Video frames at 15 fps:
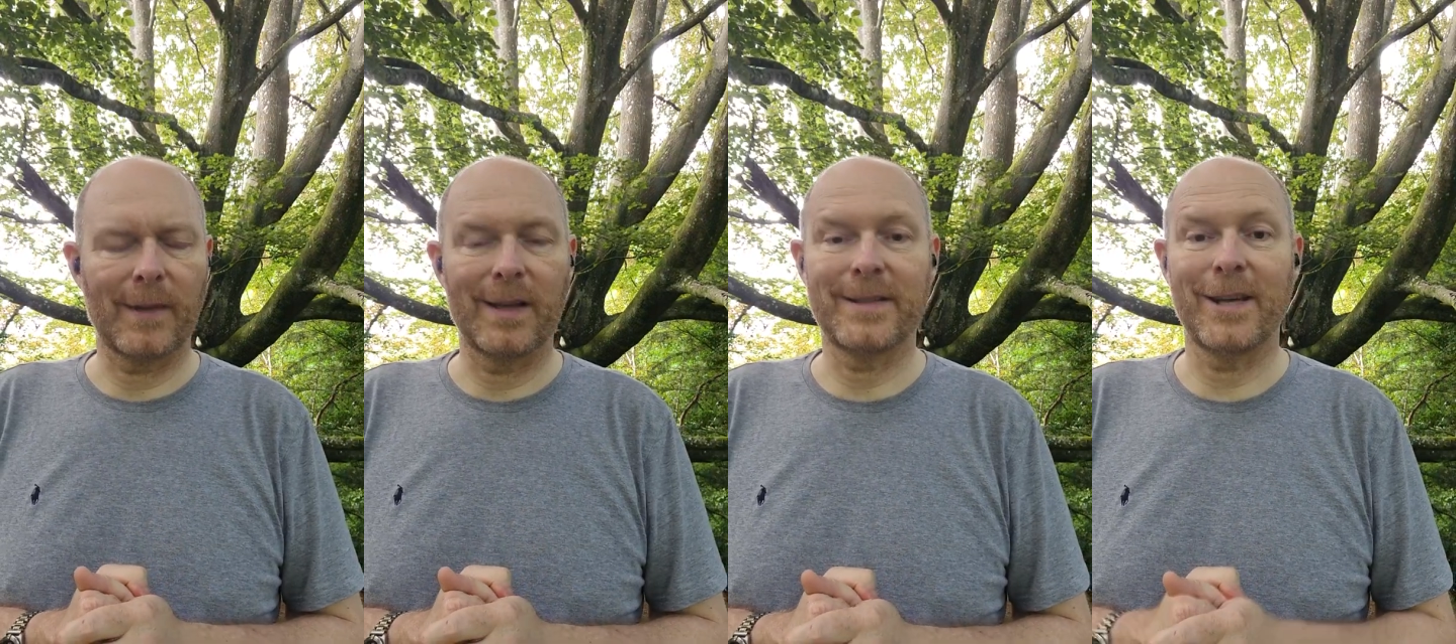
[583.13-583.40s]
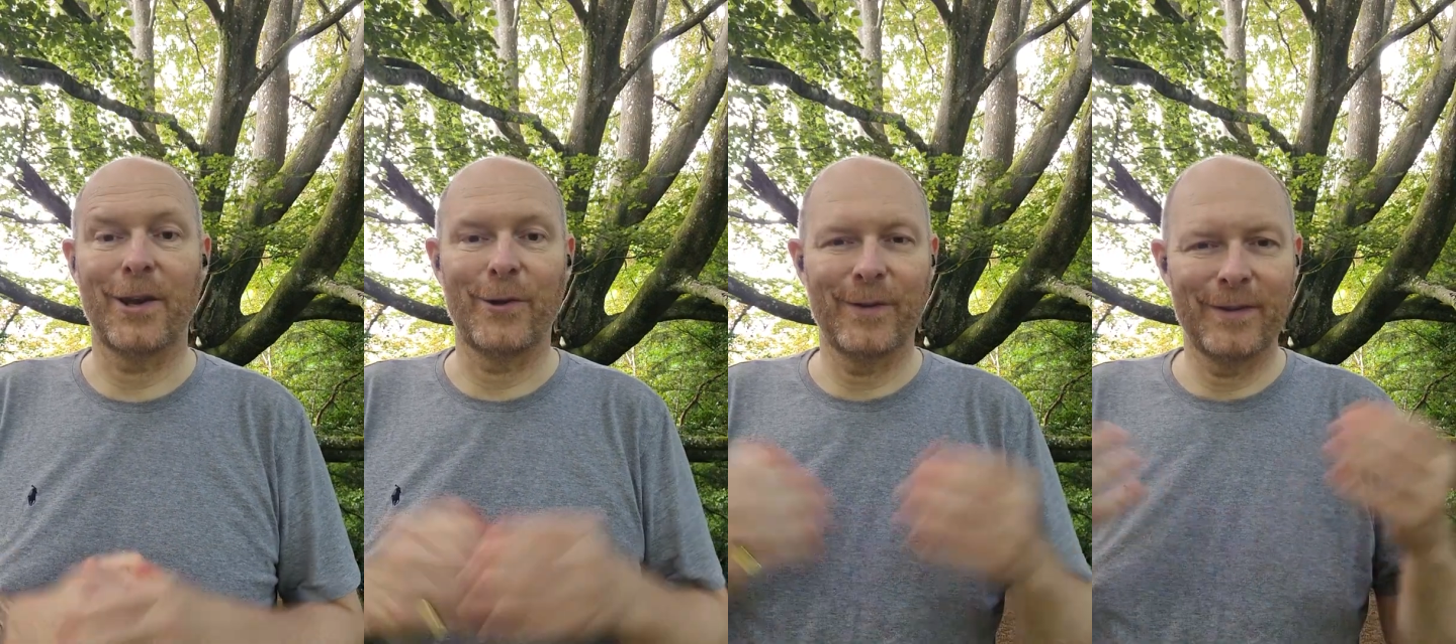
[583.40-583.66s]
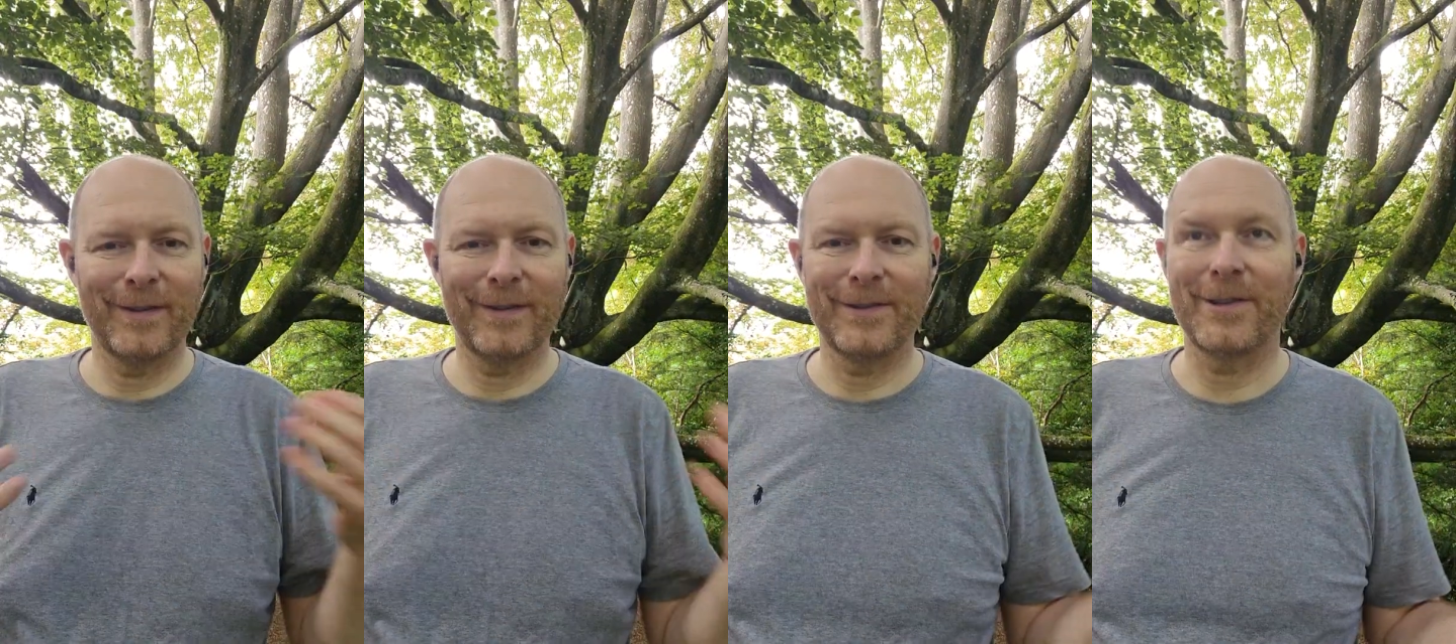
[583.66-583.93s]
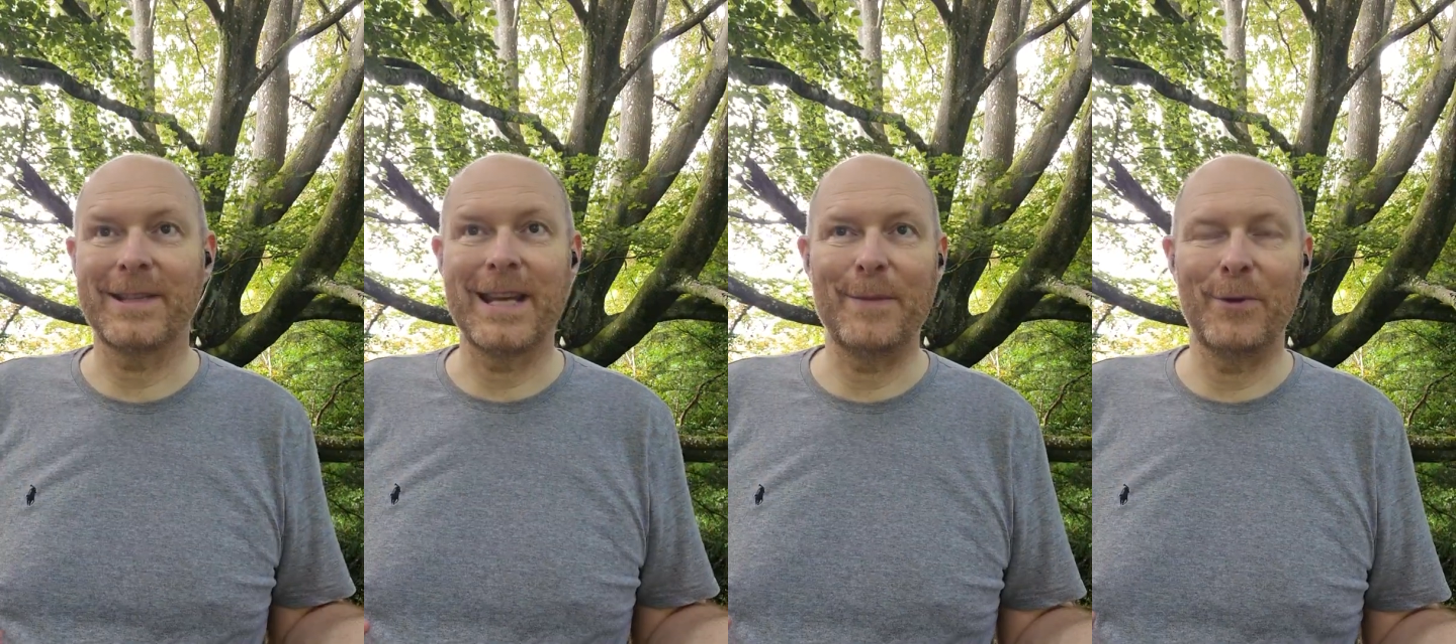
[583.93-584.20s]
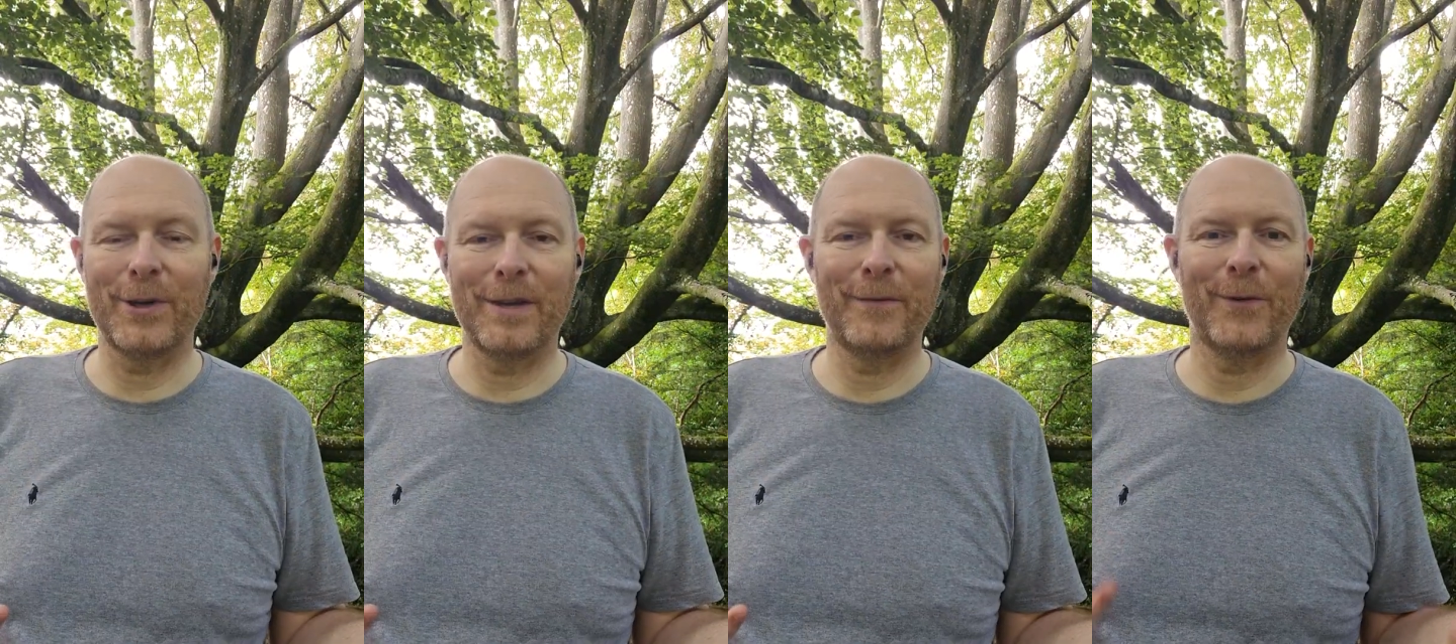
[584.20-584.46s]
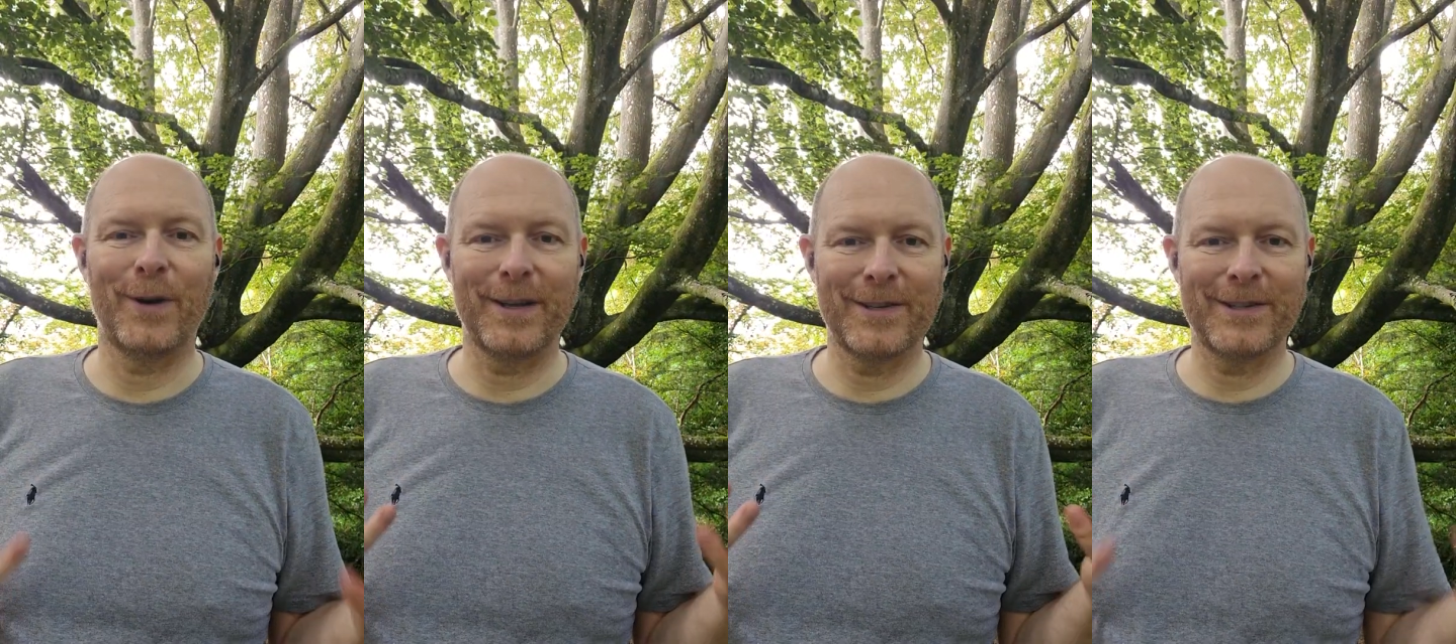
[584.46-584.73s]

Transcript: So just keep looking for it,